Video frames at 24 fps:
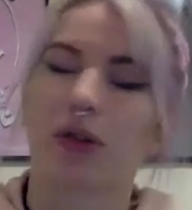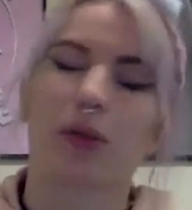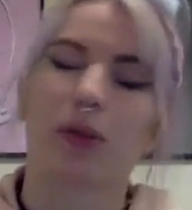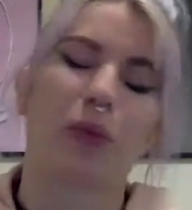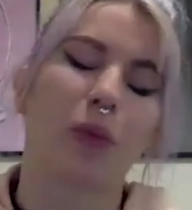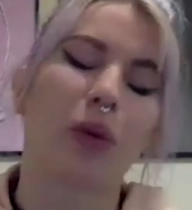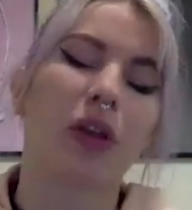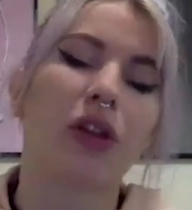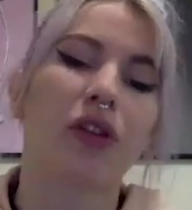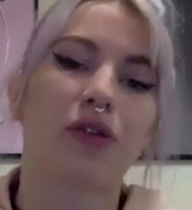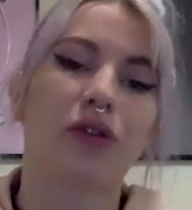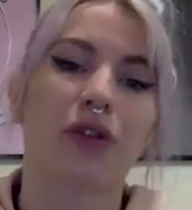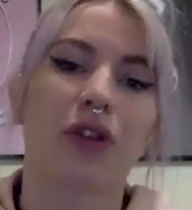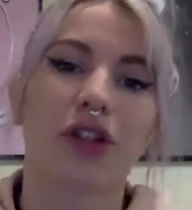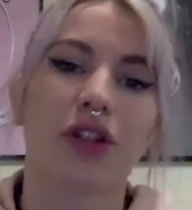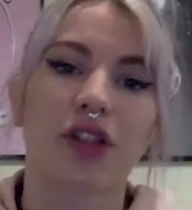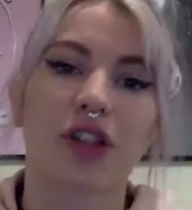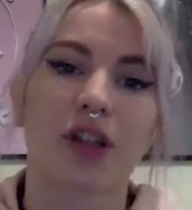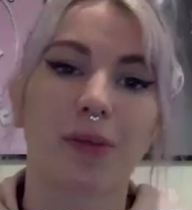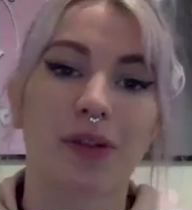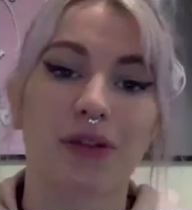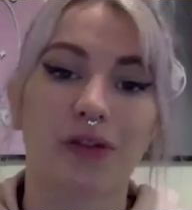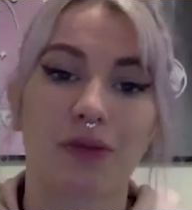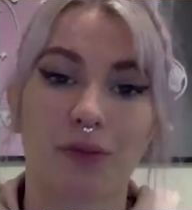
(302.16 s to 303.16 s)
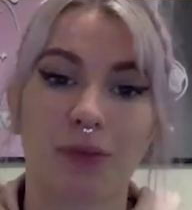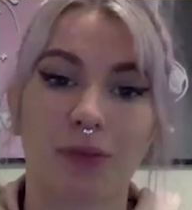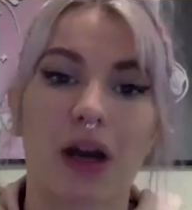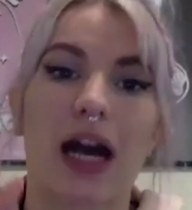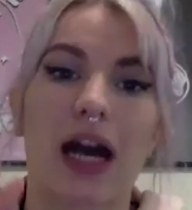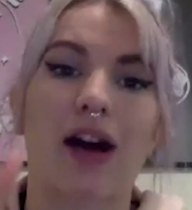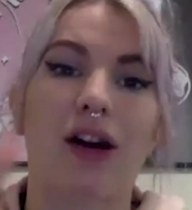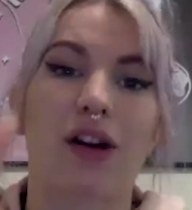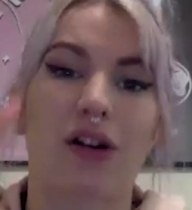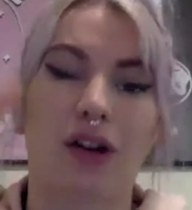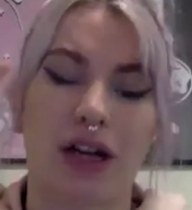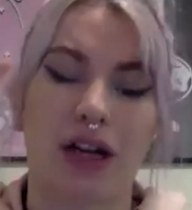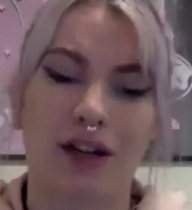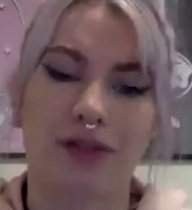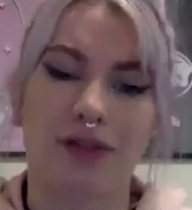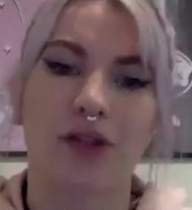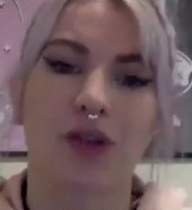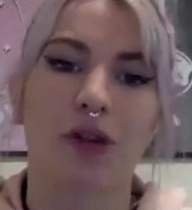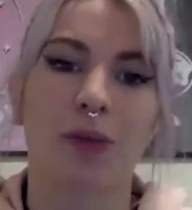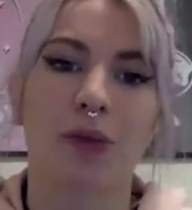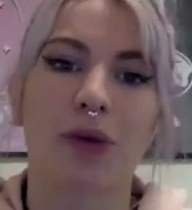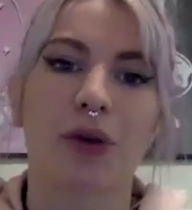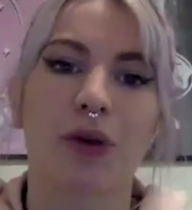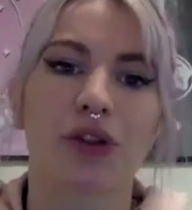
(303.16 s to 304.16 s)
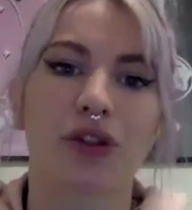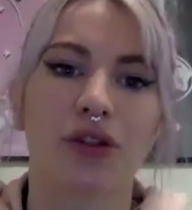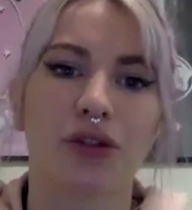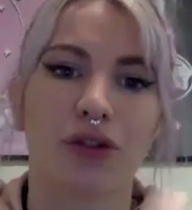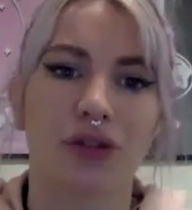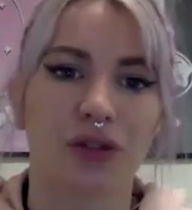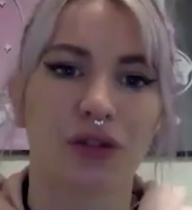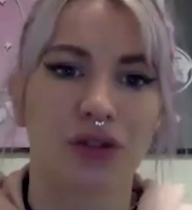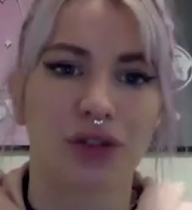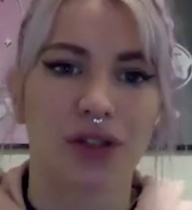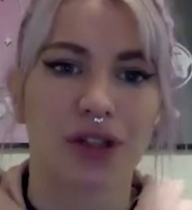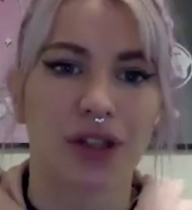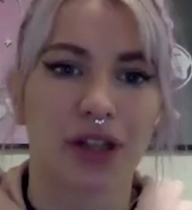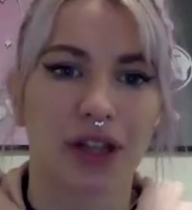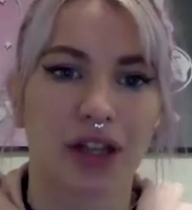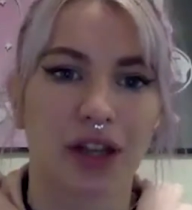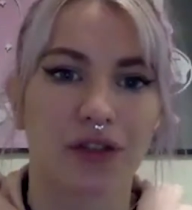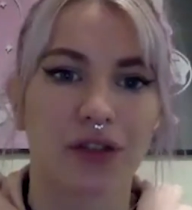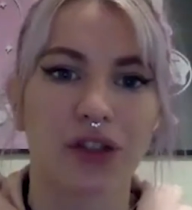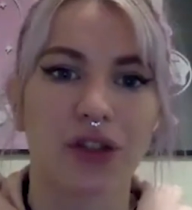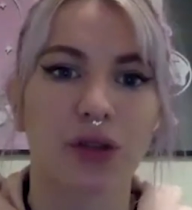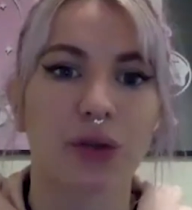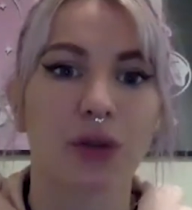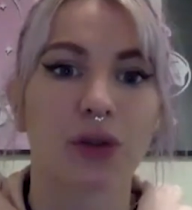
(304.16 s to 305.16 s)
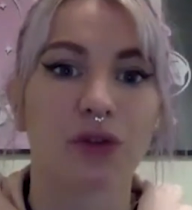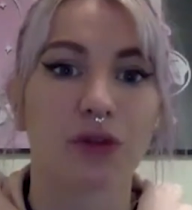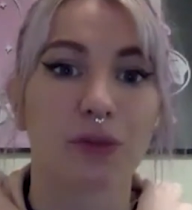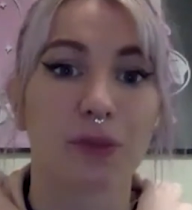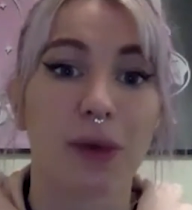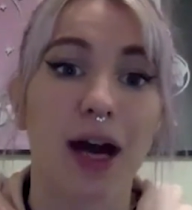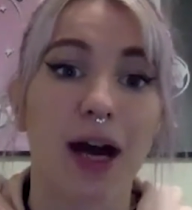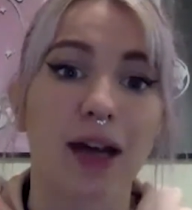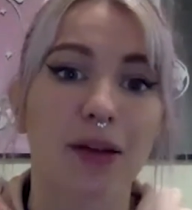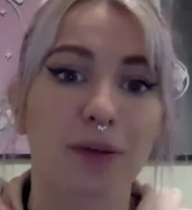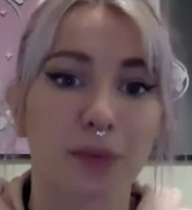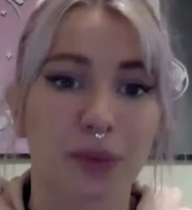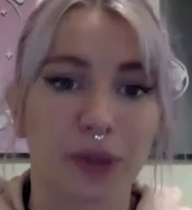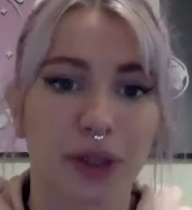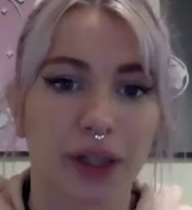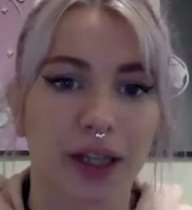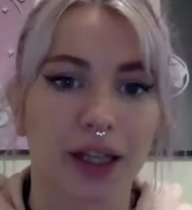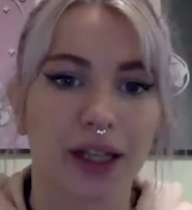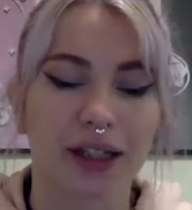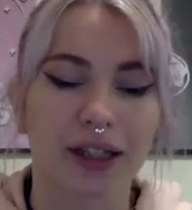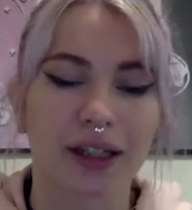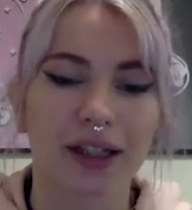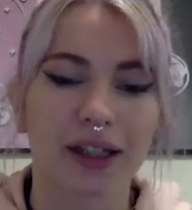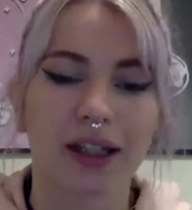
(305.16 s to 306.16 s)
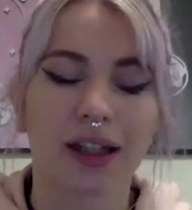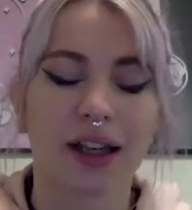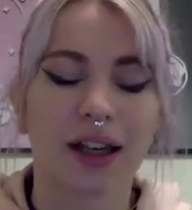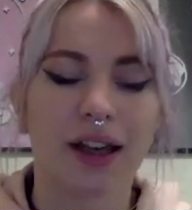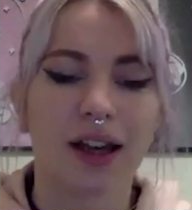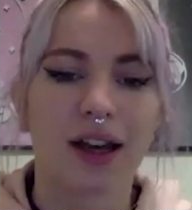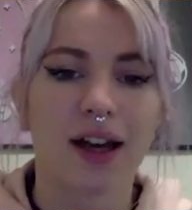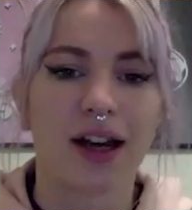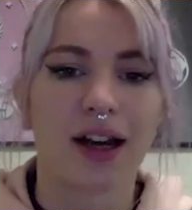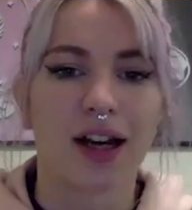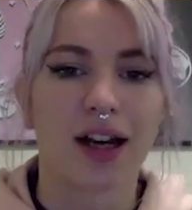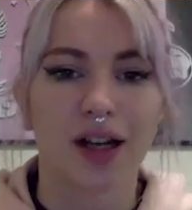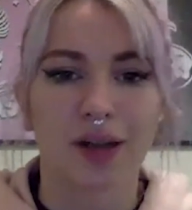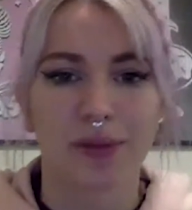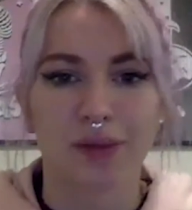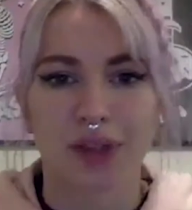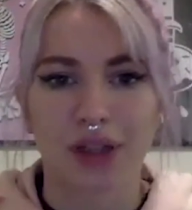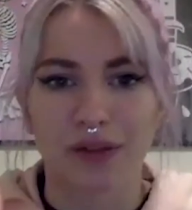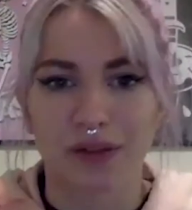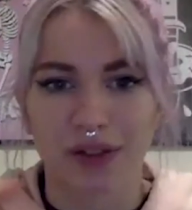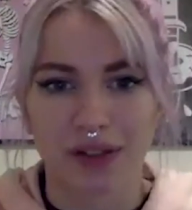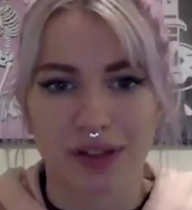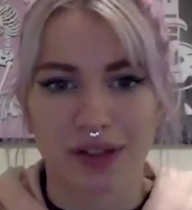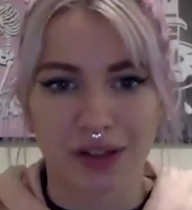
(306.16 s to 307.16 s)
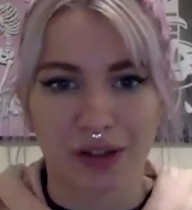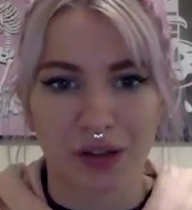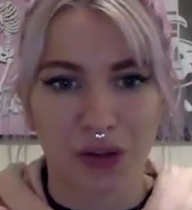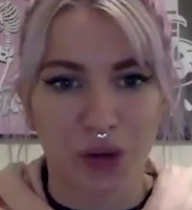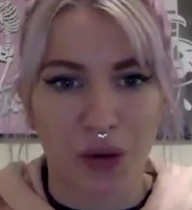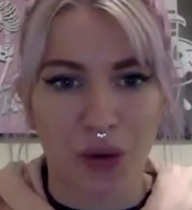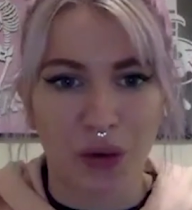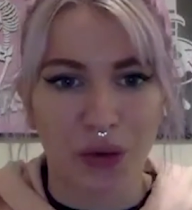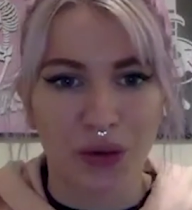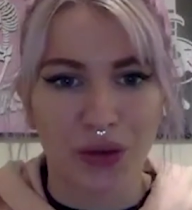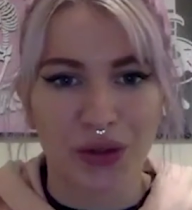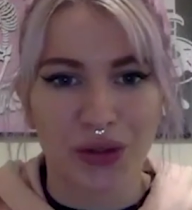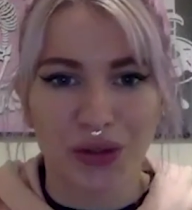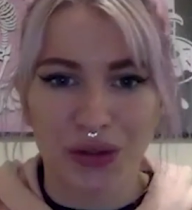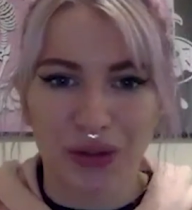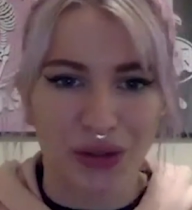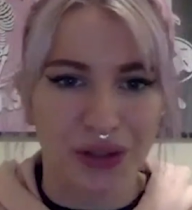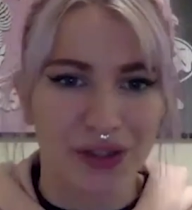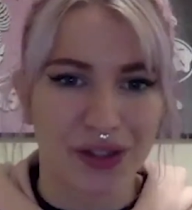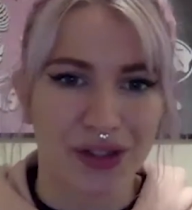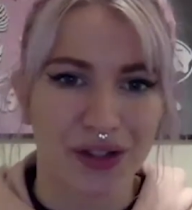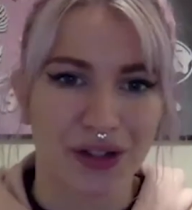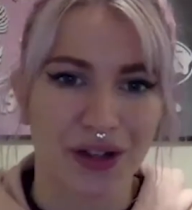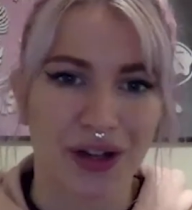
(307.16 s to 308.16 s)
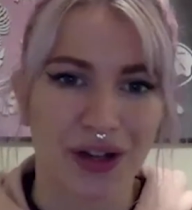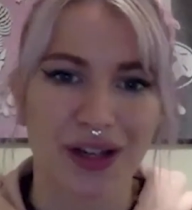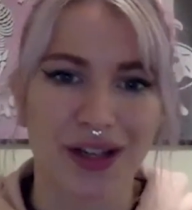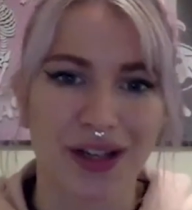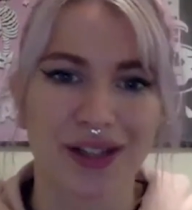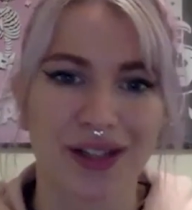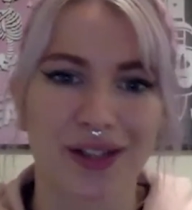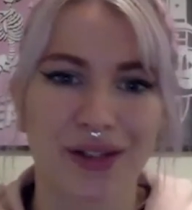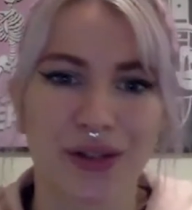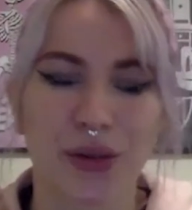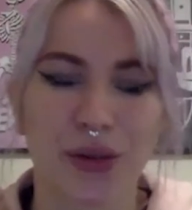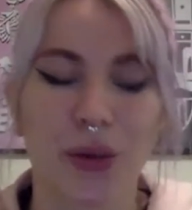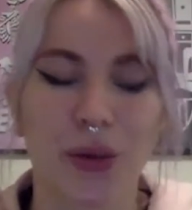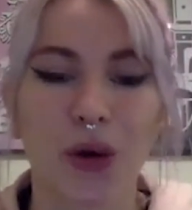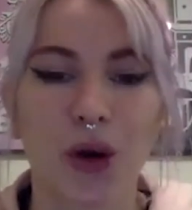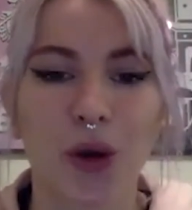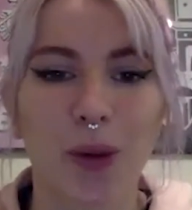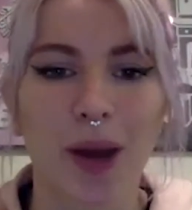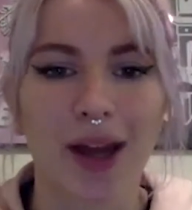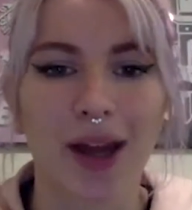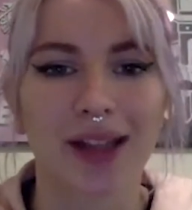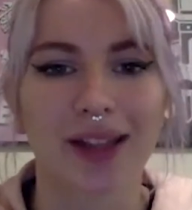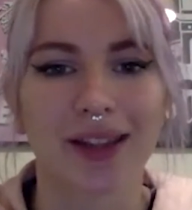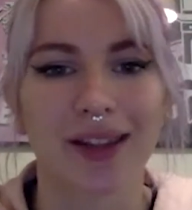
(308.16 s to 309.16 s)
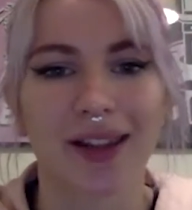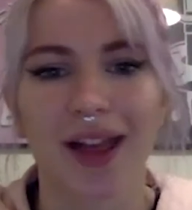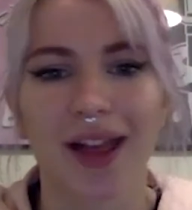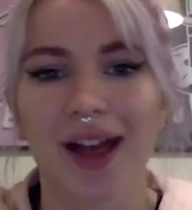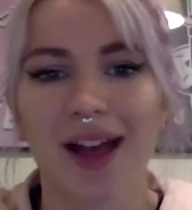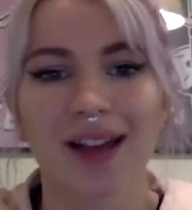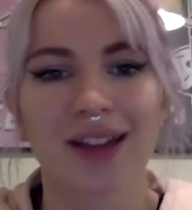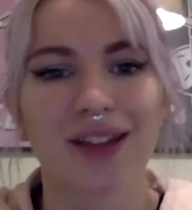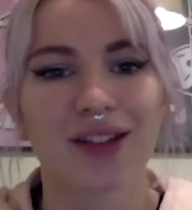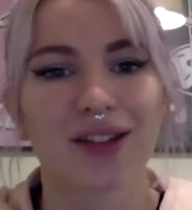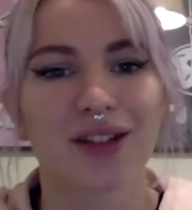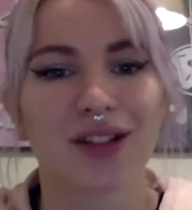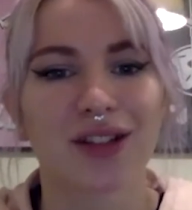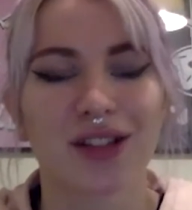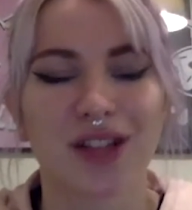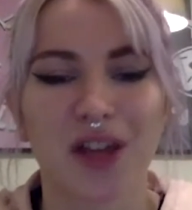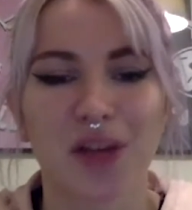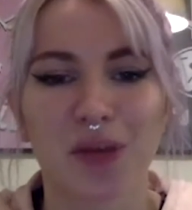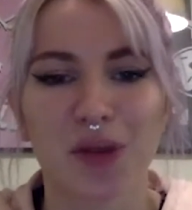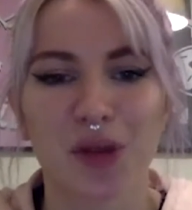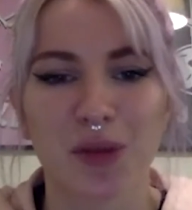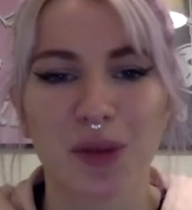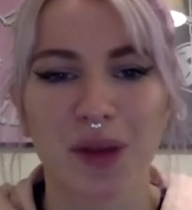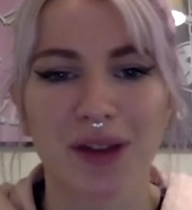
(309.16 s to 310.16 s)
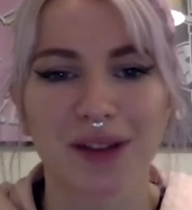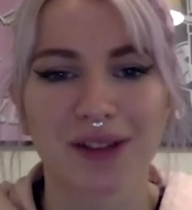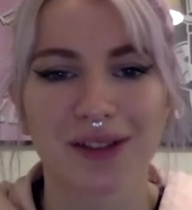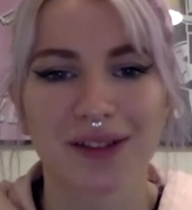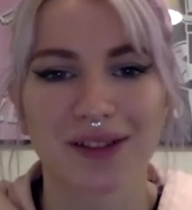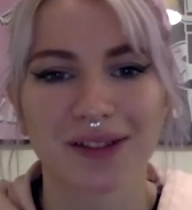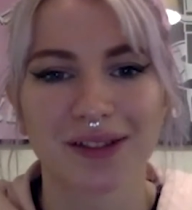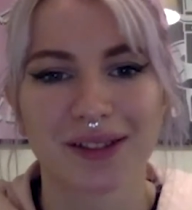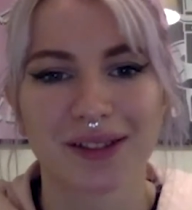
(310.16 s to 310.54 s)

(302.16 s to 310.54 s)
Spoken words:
of when you first come in after the box, you do see like a video of a man playing down this little corridor. Is there any story behind that you could tell me about?